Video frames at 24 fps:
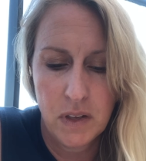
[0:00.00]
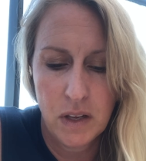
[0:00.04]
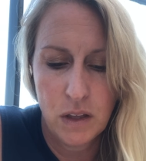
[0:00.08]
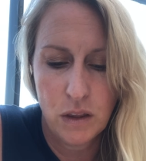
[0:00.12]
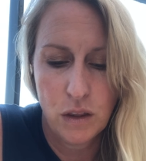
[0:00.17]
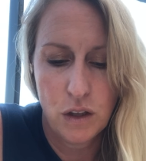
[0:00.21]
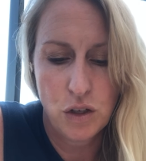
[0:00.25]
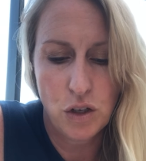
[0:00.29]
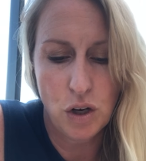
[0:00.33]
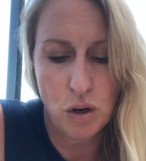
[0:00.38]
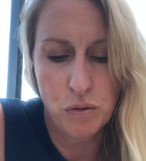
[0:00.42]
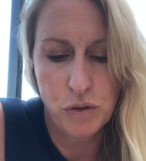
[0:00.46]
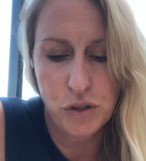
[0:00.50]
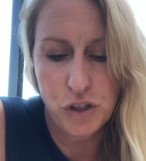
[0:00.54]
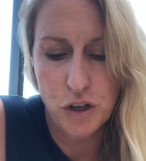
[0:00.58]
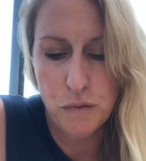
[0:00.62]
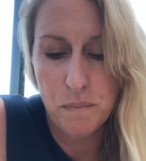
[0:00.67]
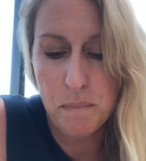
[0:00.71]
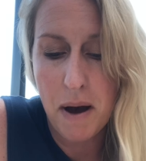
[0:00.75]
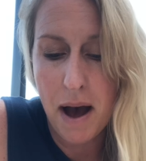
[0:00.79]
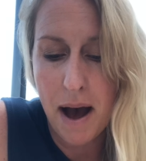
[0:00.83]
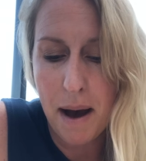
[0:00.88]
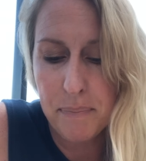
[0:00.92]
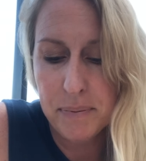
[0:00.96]
The toaster
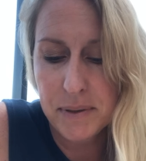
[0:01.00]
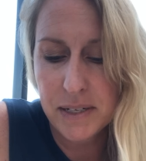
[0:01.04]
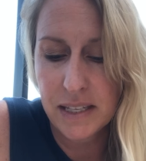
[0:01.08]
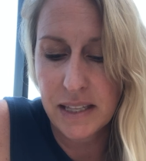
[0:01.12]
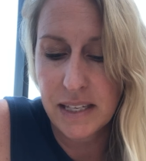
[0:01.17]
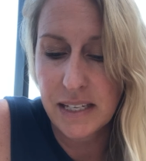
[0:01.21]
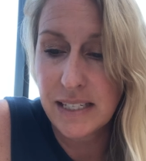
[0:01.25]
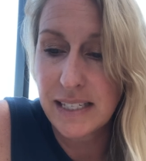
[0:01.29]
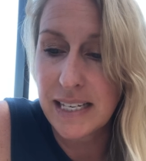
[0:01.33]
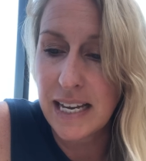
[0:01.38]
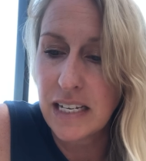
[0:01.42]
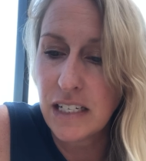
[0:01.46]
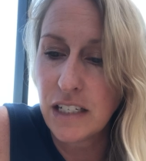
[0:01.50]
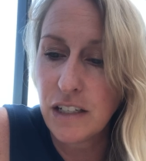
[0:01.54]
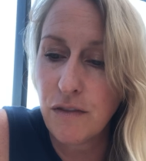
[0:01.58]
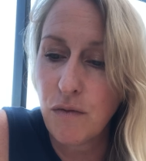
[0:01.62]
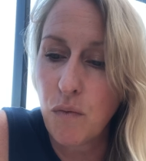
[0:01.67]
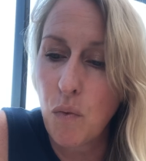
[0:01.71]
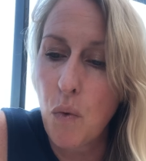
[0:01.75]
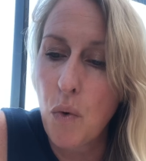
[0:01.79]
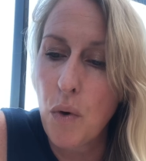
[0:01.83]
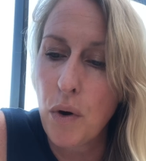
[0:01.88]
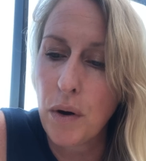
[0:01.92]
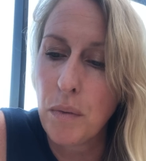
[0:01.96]
popped and the scent of
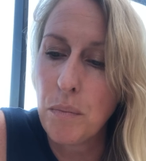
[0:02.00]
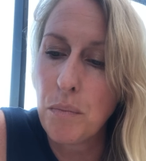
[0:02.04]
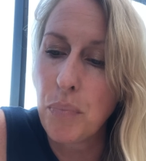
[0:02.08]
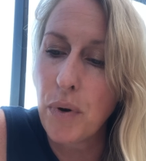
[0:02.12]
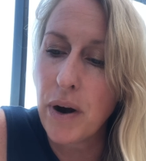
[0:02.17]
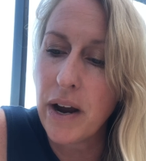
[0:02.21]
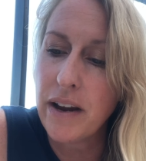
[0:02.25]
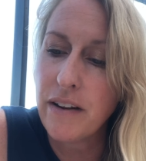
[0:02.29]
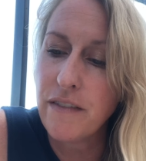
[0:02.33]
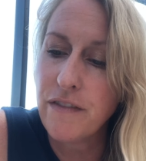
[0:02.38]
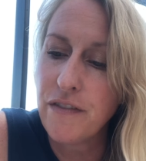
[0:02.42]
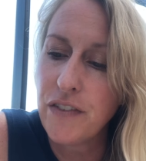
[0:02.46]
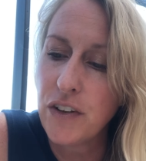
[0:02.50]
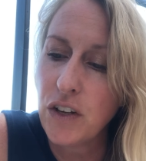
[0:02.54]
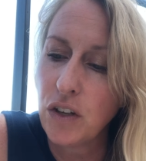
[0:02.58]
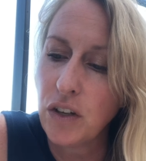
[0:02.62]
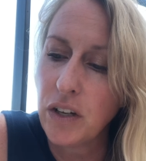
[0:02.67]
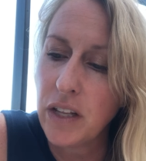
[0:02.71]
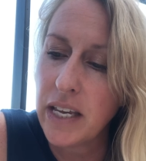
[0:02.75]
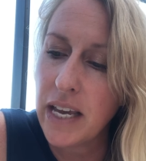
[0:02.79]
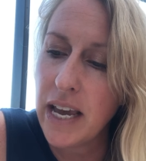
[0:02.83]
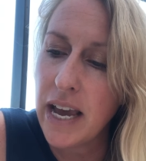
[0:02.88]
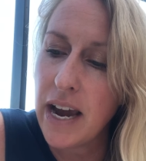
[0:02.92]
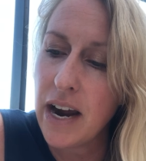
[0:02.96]
warm bread filled
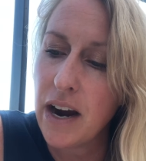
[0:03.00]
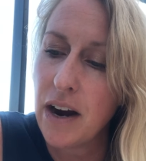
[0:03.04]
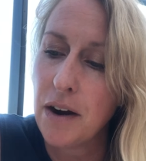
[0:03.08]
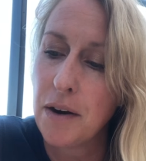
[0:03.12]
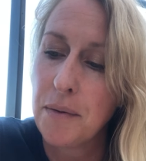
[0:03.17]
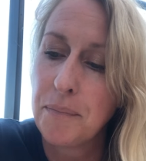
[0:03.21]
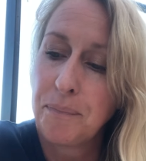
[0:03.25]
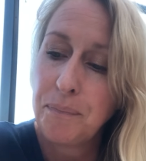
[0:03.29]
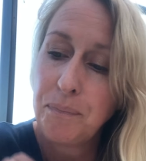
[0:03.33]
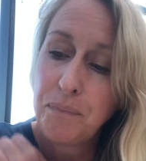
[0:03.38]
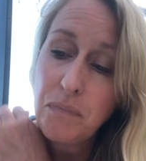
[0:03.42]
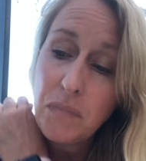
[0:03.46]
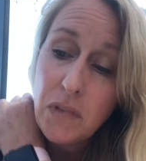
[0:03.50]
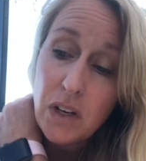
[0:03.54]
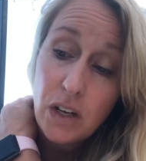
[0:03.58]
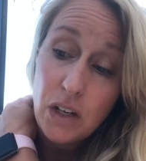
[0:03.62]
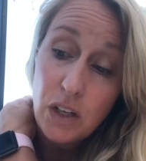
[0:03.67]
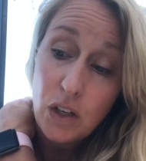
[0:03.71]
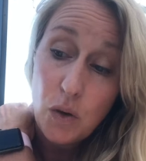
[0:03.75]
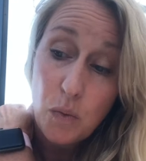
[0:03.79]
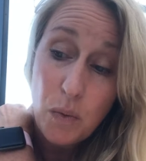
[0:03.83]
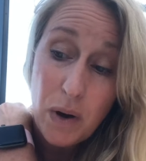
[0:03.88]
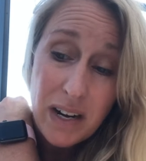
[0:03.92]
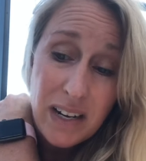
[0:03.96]
the air.
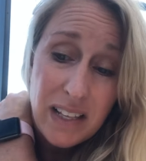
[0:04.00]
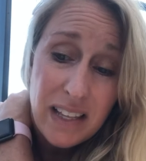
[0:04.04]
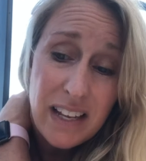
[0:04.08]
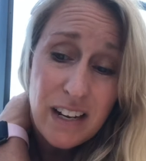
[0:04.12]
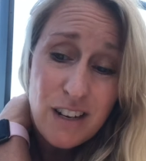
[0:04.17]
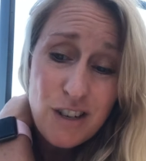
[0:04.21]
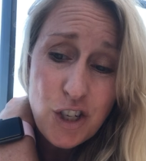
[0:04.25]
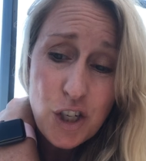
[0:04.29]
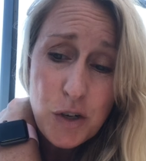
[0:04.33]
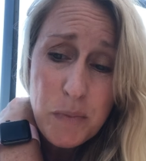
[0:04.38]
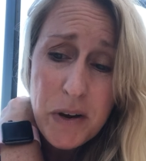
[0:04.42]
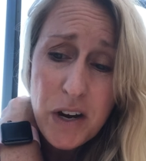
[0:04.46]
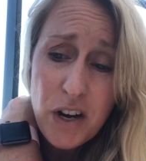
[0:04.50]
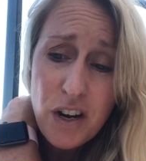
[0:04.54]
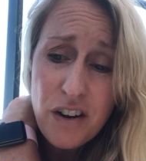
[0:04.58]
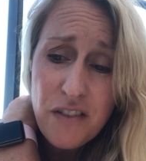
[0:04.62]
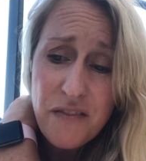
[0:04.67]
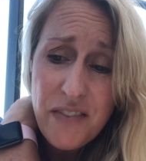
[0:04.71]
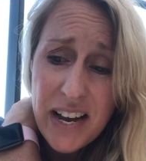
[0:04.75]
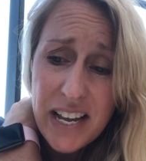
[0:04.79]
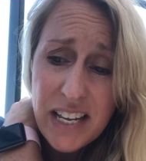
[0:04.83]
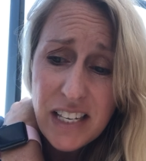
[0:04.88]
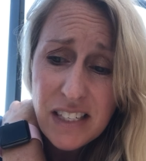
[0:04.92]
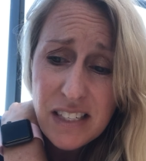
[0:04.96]
"You want a little smear
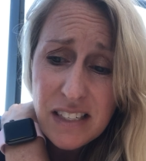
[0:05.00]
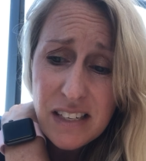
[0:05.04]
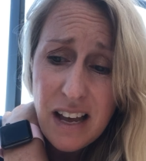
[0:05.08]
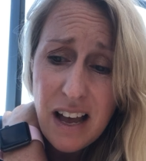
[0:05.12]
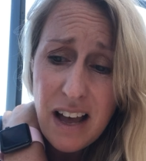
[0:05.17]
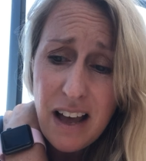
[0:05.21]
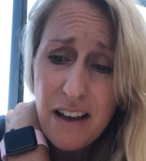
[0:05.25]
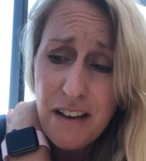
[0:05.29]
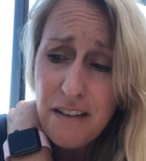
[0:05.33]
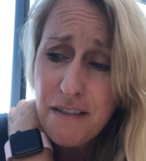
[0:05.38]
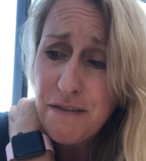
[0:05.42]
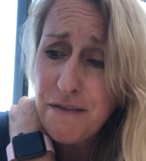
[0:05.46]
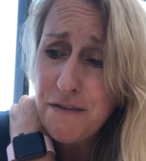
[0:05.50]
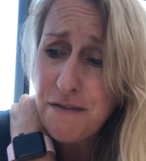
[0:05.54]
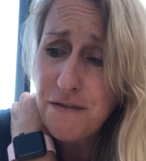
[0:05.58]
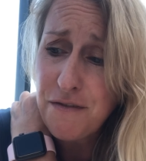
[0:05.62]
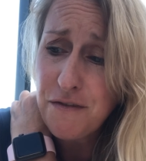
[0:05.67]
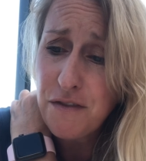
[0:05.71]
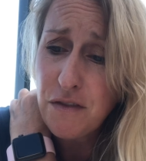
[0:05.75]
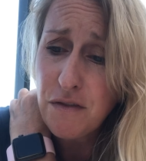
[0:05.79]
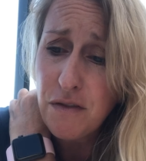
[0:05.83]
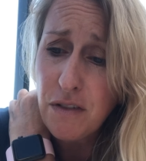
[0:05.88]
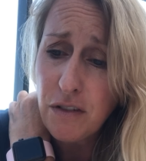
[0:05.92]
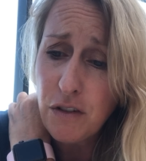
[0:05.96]
of
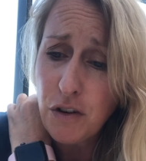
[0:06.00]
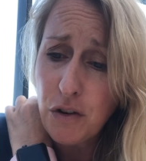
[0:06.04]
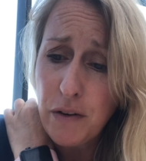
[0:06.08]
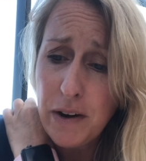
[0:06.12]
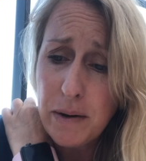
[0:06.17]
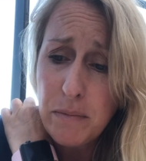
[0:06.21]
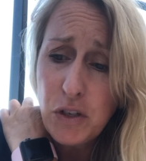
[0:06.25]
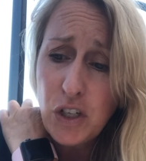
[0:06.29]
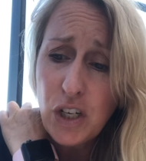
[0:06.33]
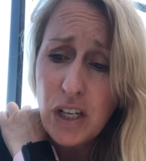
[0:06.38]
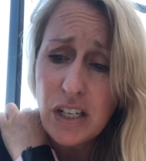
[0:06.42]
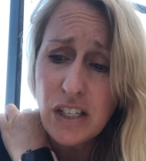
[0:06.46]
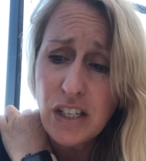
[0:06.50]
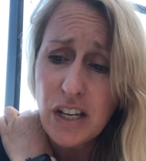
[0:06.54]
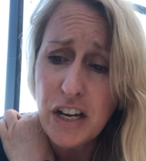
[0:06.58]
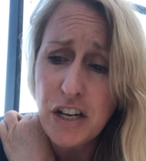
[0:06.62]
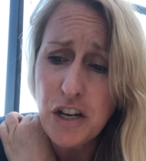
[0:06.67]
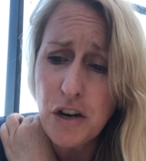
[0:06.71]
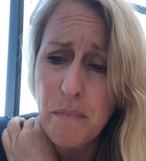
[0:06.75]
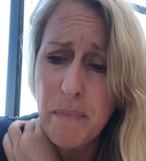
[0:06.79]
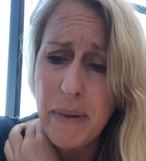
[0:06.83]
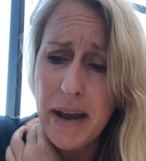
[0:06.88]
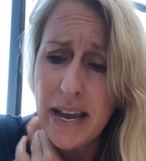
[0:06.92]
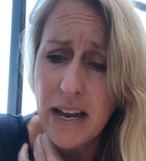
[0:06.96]
cream cheese on
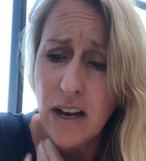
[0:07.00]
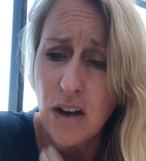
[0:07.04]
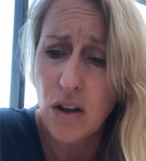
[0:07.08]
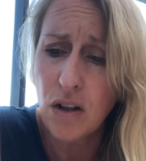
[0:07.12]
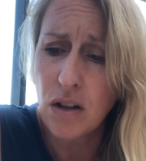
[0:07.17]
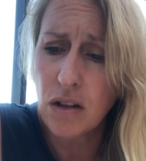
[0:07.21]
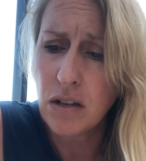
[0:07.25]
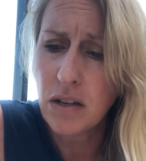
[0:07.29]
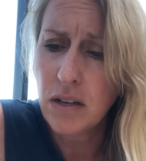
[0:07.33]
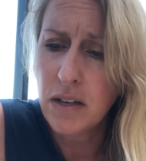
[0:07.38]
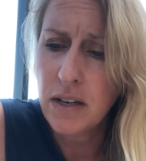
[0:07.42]
your bagel?"